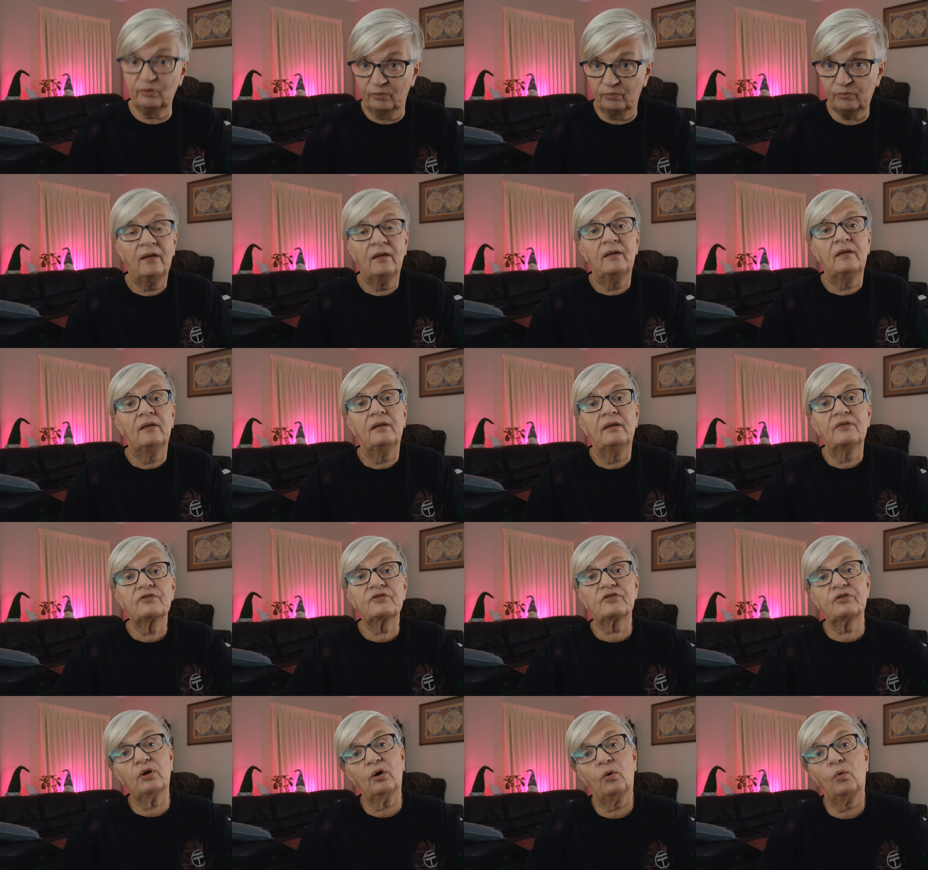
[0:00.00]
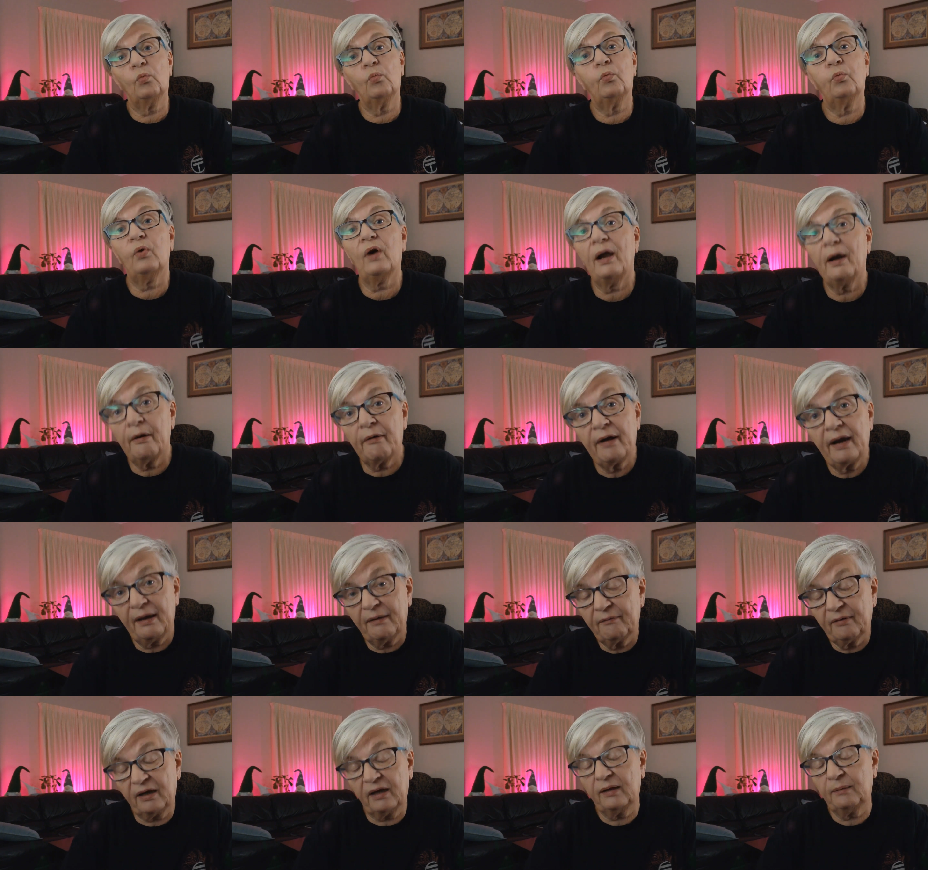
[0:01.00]
So, where have I
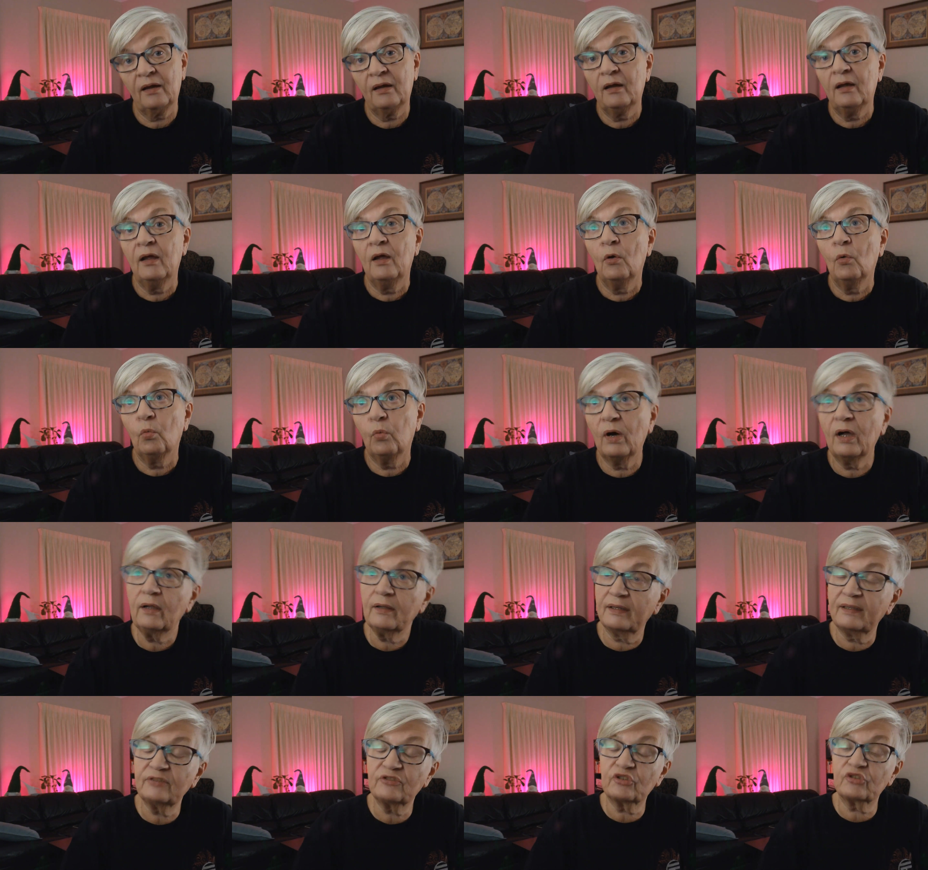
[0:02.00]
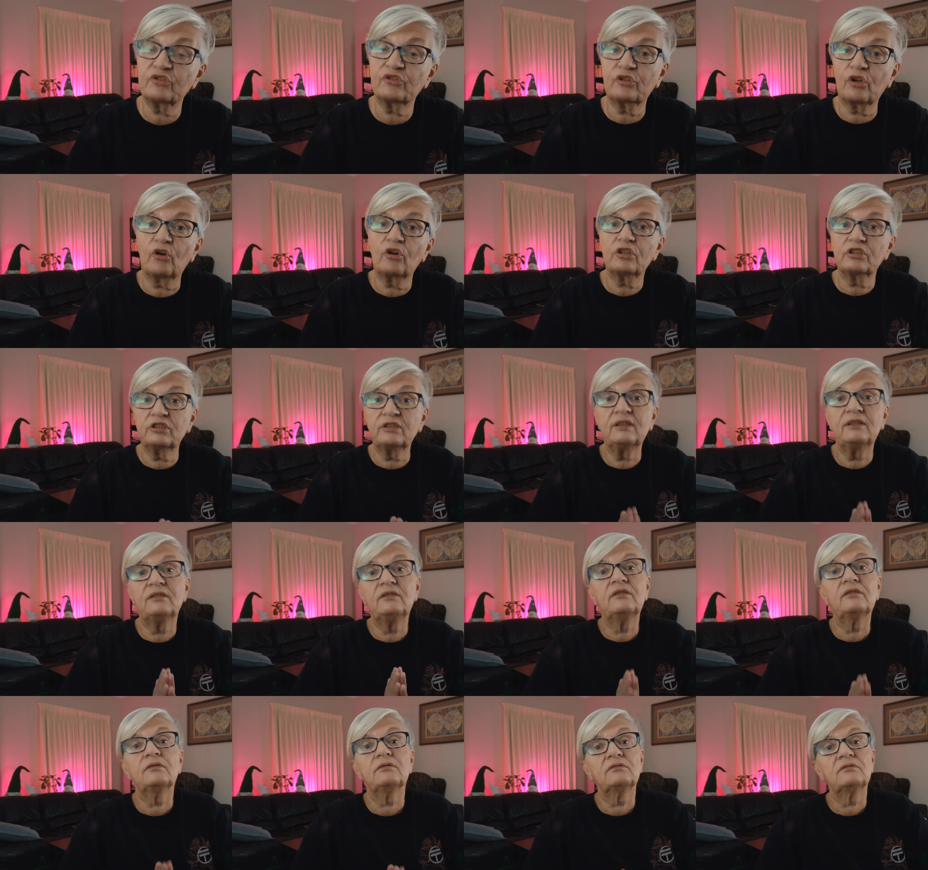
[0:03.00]
been? Well, it started
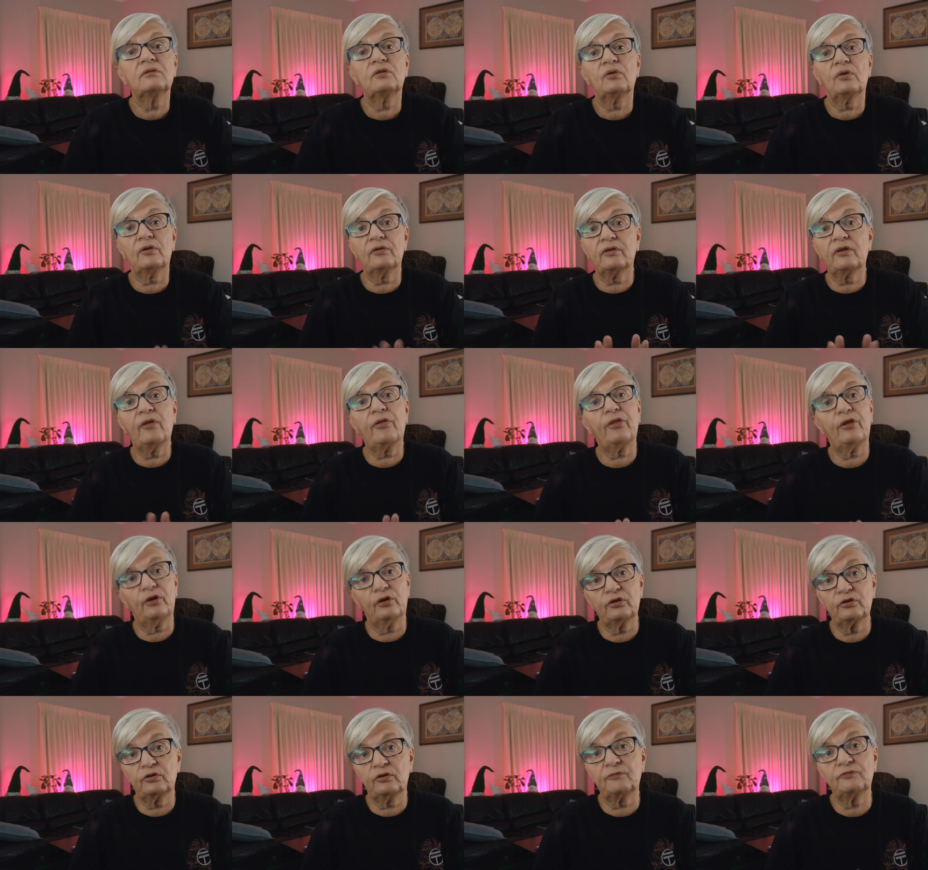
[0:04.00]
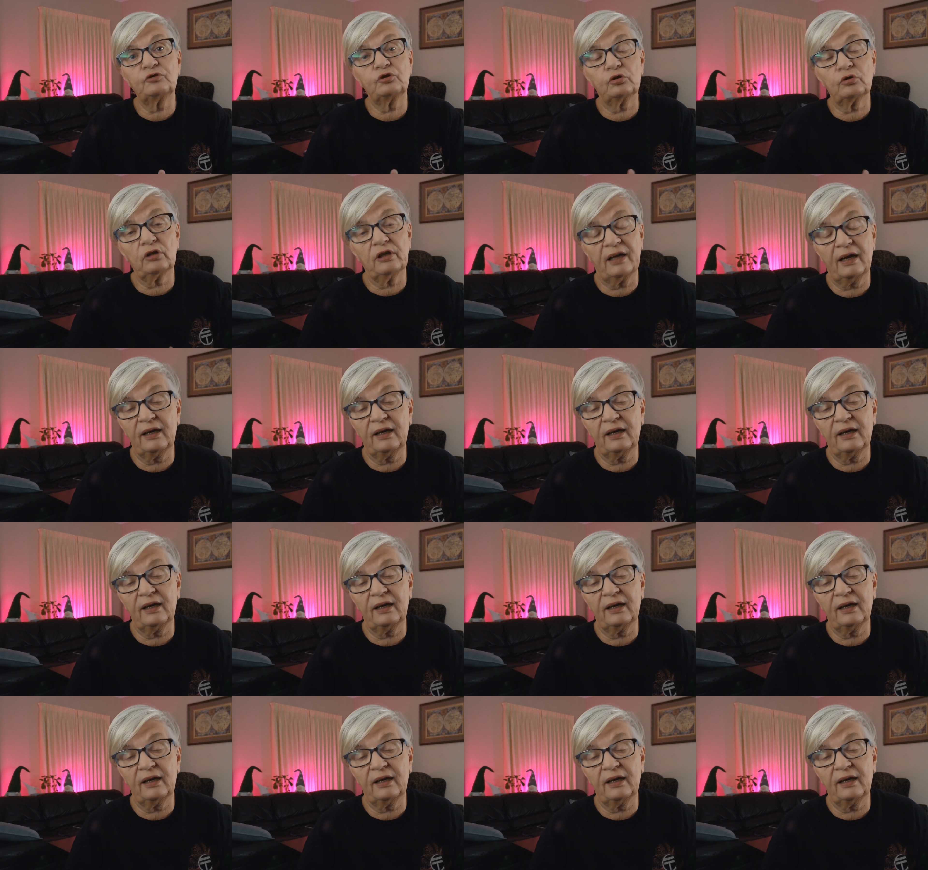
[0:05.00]
on the 3rd of July.